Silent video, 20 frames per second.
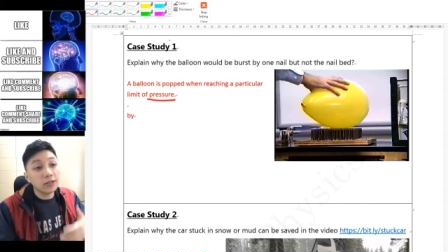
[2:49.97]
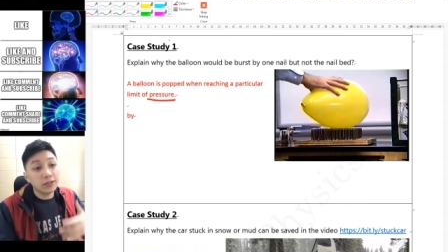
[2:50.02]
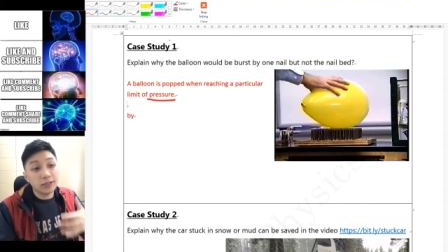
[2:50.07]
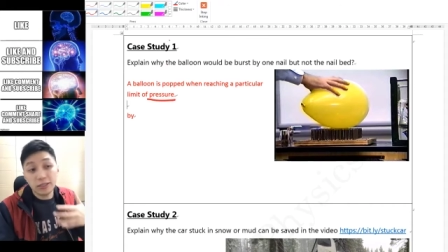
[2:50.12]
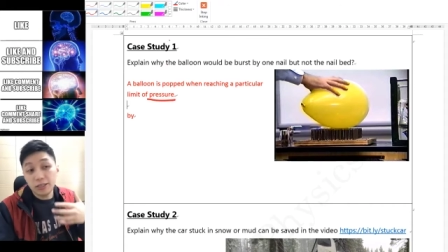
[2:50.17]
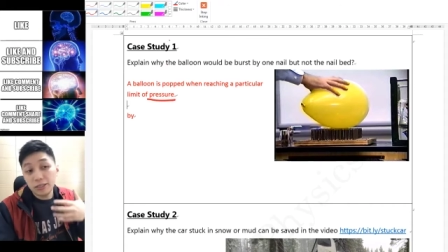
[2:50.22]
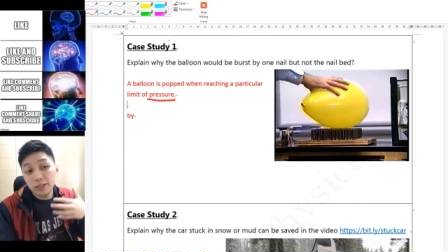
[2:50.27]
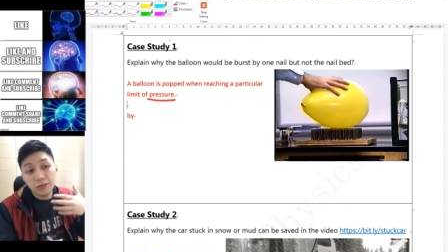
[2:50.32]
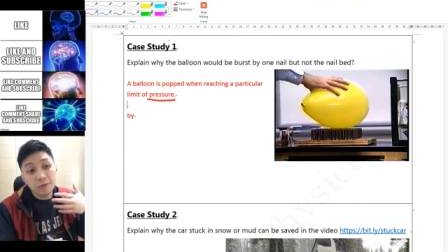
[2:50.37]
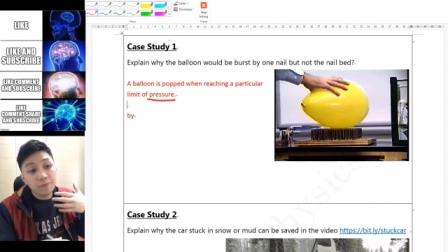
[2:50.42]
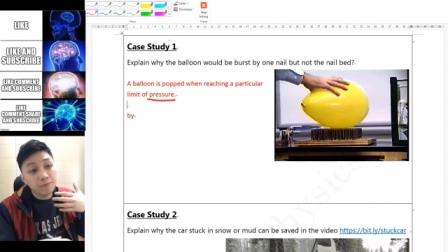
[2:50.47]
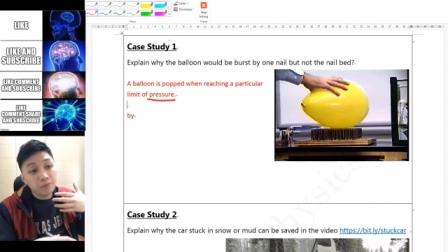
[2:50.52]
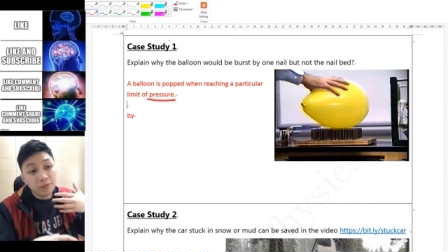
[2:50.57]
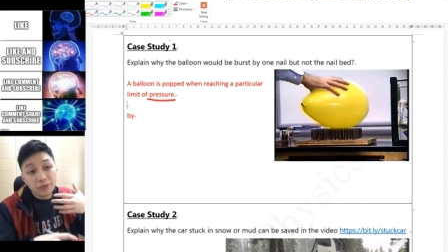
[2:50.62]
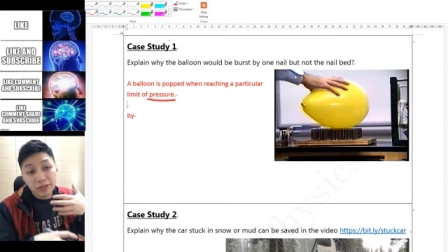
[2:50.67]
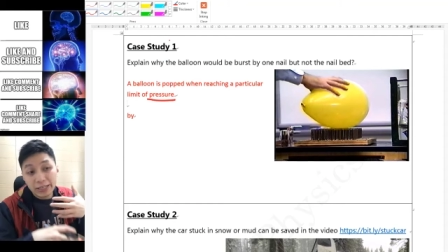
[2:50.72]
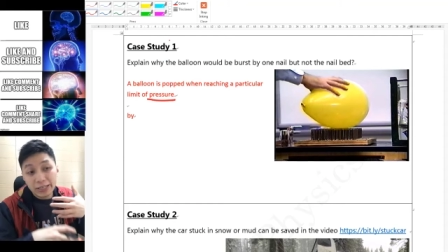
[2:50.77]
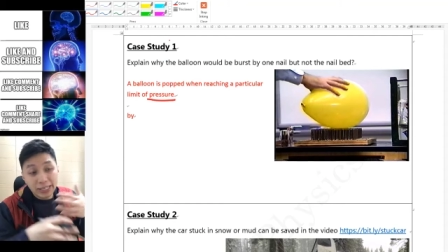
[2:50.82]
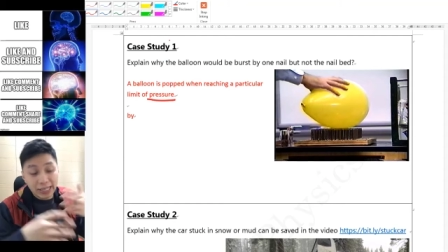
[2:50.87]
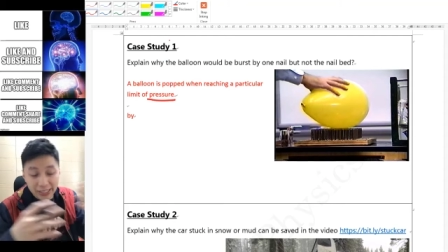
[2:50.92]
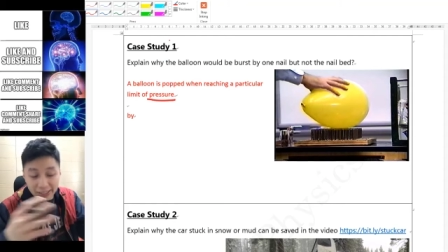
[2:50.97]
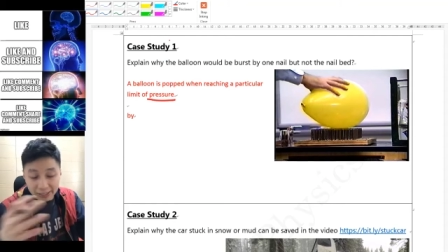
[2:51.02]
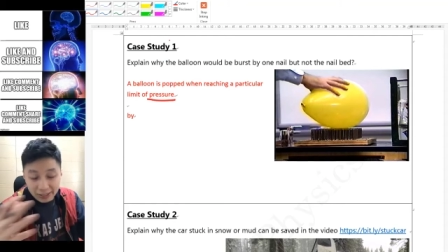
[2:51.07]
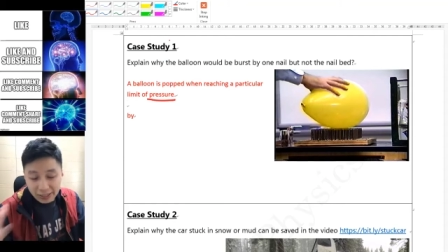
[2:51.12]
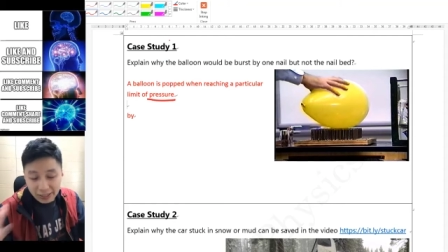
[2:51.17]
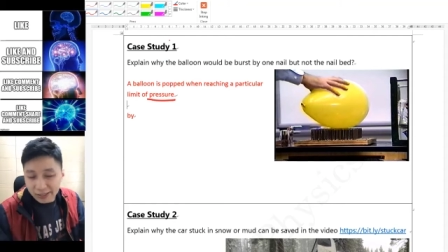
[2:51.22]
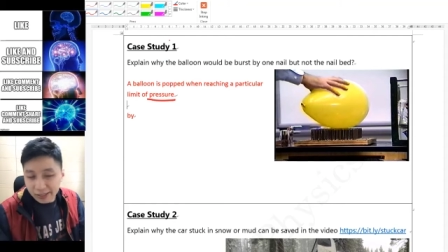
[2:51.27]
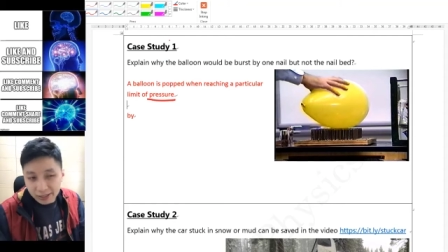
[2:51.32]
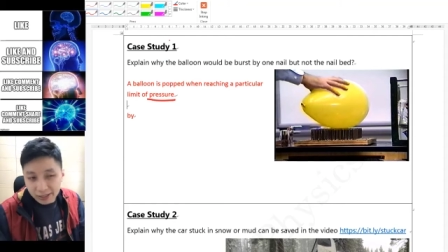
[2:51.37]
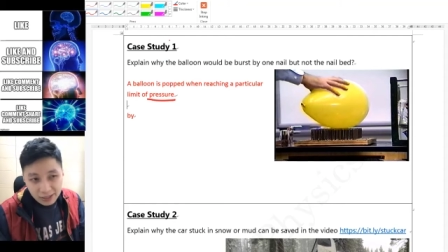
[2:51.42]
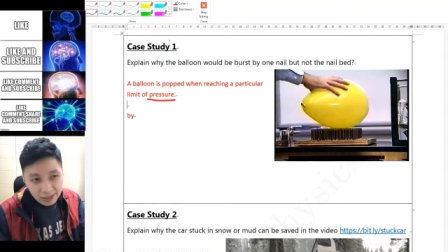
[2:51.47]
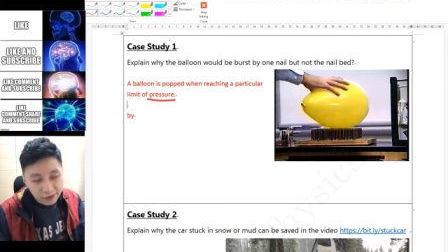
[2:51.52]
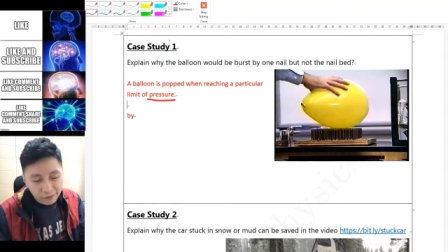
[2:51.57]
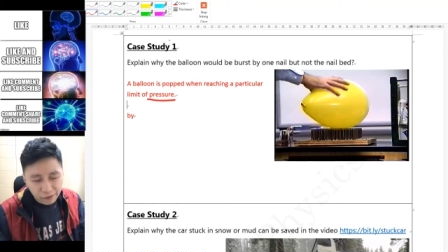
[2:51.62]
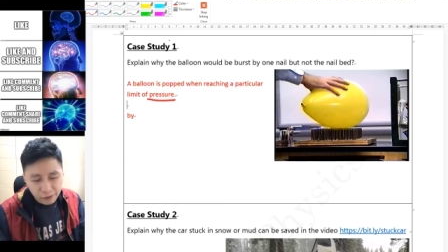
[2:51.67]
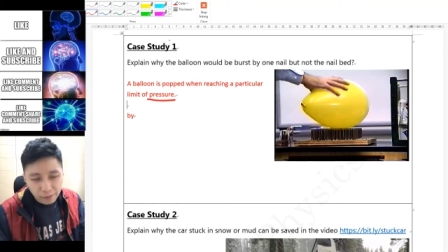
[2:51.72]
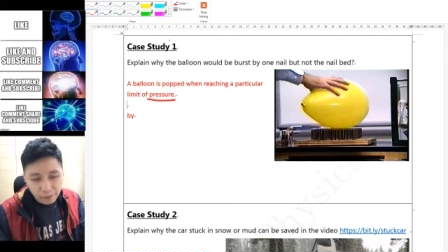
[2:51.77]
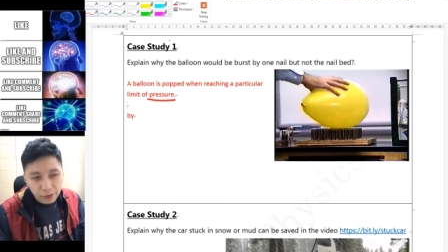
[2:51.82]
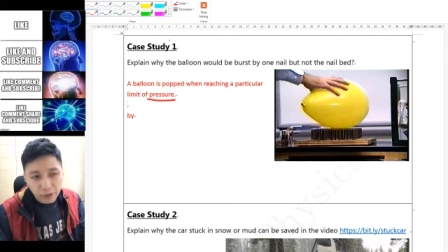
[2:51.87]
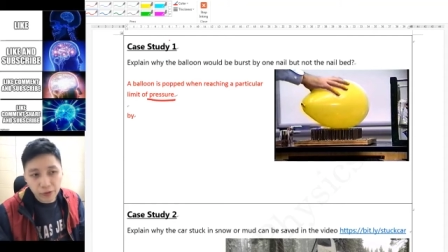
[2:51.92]
the elasticity of
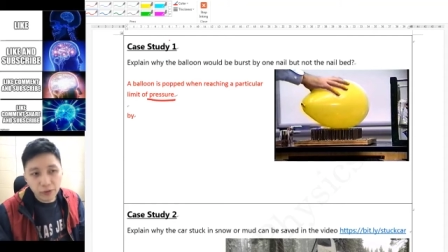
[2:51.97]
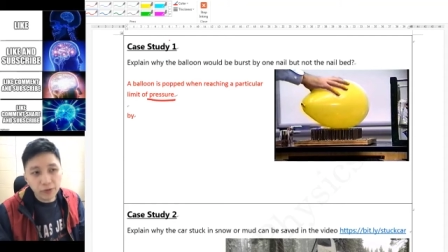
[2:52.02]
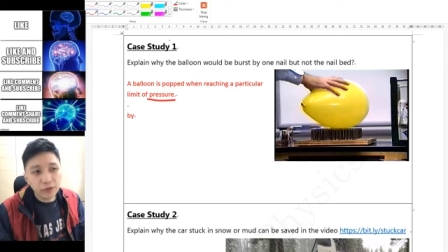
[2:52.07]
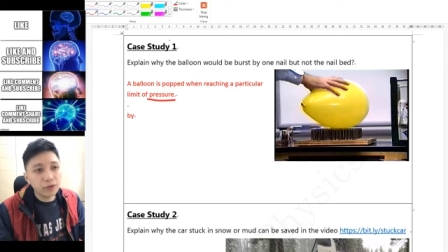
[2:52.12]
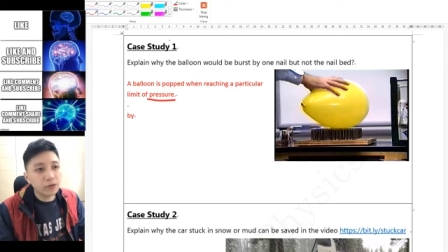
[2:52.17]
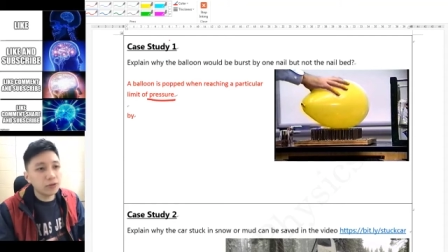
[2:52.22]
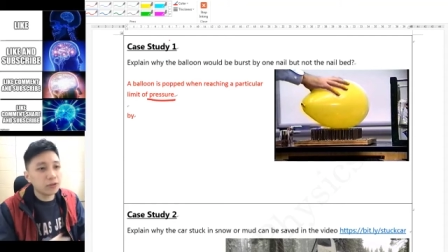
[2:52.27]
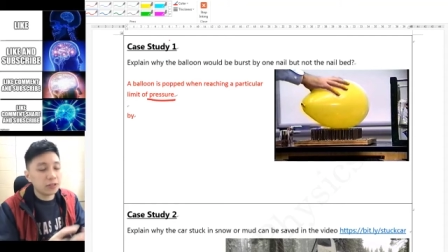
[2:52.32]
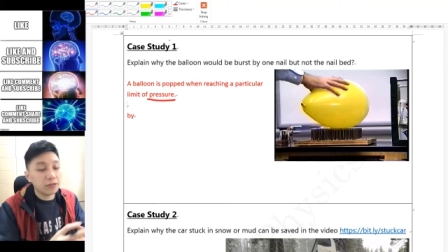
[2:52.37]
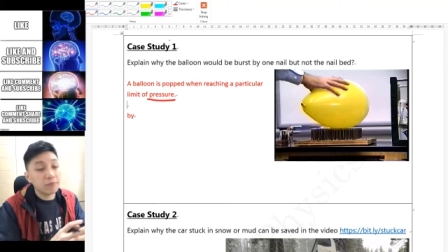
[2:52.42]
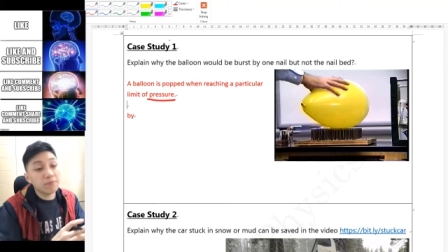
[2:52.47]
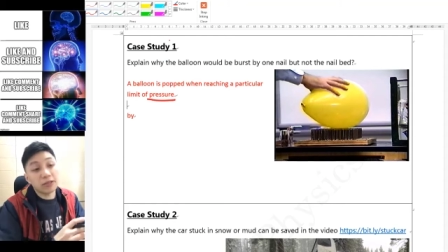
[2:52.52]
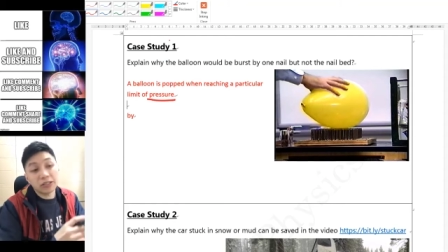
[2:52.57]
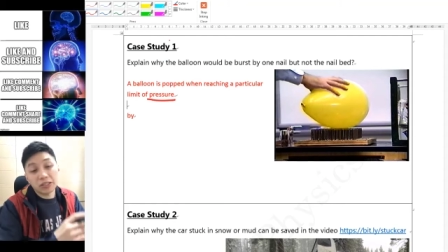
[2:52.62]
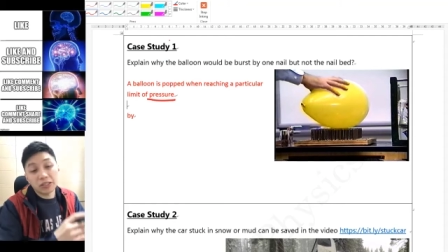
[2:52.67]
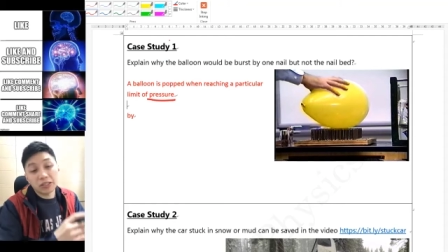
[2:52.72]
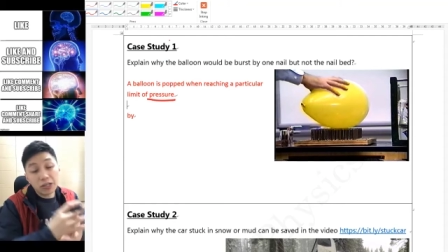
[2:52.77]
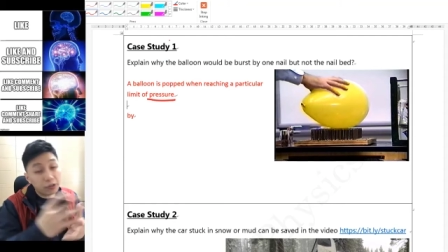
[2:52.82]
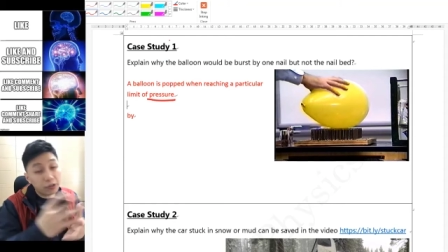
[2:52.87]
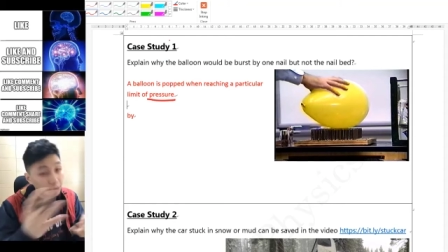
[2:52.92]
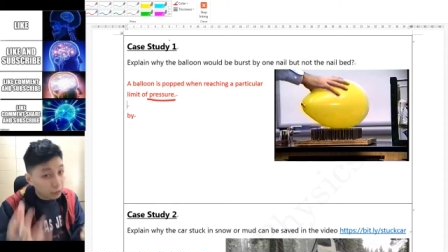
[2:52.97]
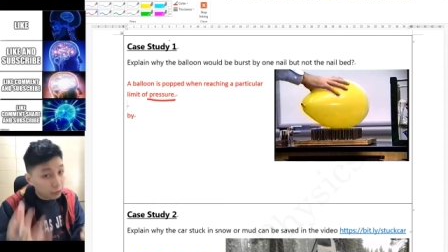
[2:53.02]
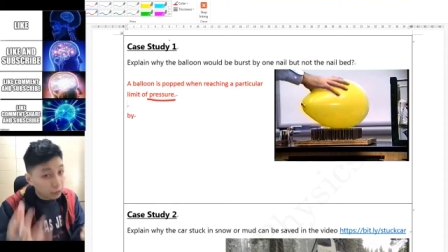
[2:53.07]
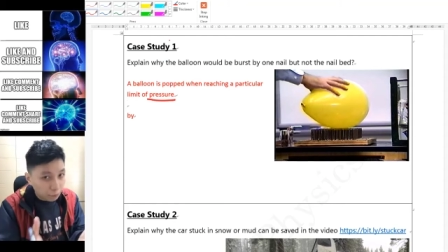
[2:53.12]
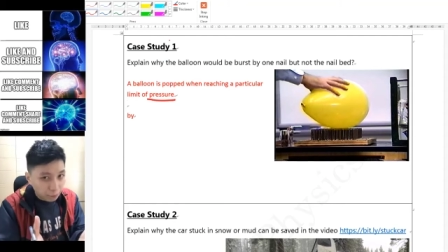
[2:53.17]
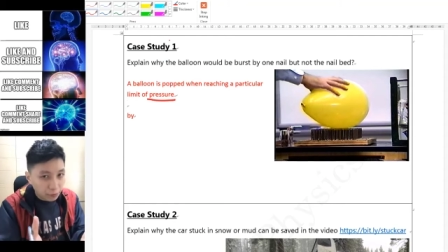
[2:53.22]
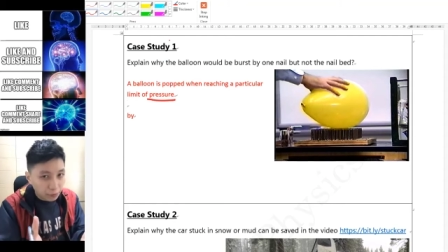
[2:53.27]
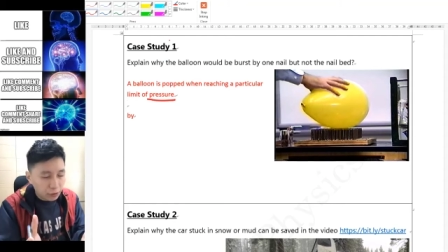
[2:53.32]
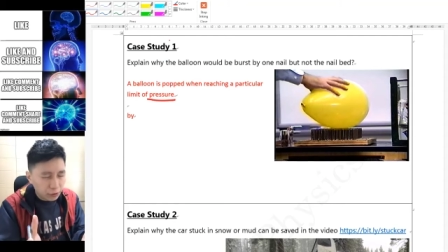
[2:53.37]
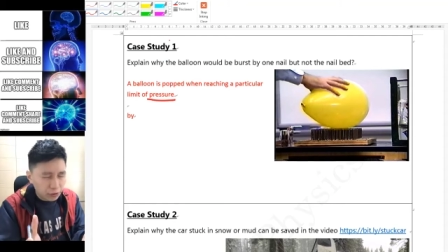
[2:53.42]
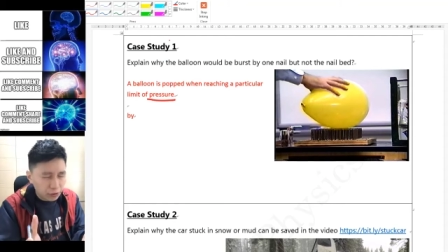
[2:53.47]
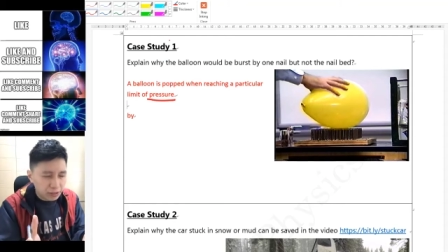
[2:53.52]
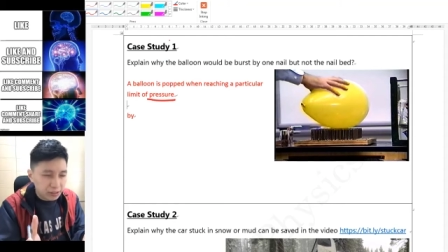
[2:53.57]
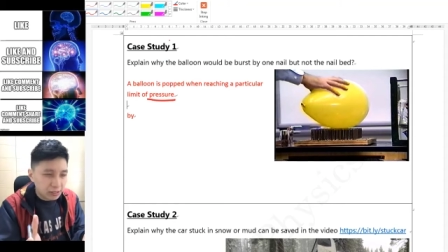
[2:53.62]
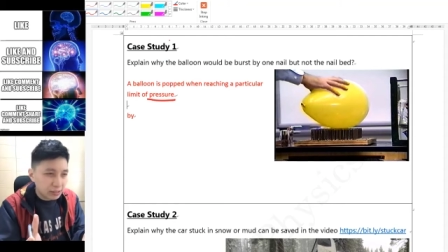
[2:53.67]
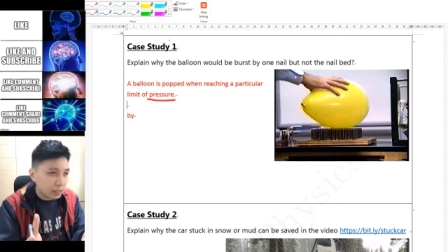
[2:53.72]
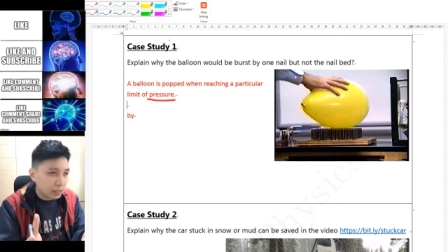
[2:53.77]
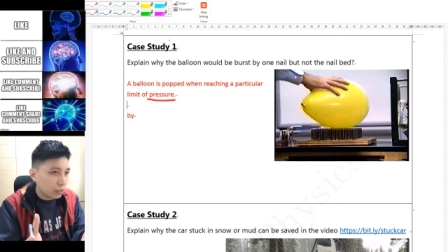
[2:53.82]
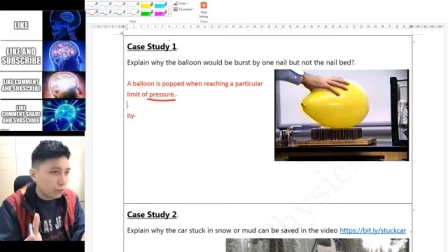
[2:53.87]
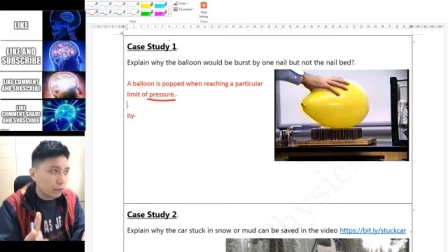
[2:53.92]
the balloon, the material of the balloon
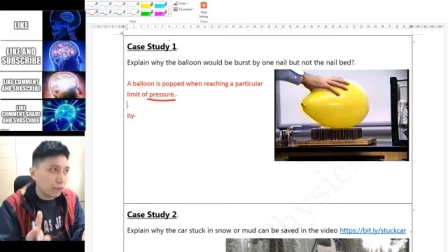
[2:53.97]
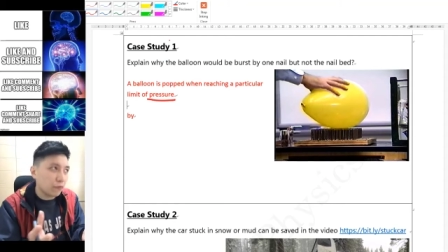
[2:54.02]
itself.